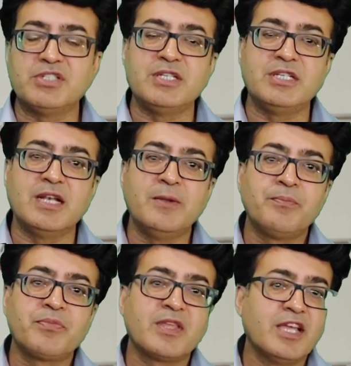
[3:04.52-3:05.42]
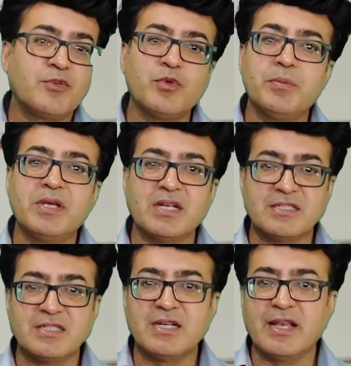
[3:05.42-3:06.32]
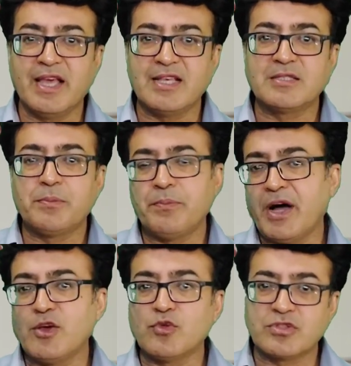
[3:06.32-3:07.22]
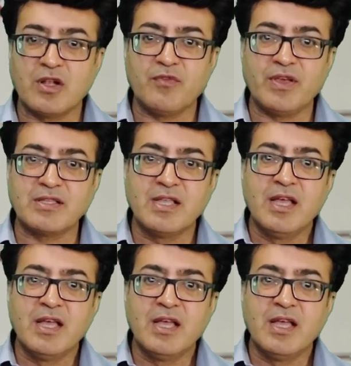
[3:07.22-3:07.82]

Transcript: material it would be considered as pyosalpinx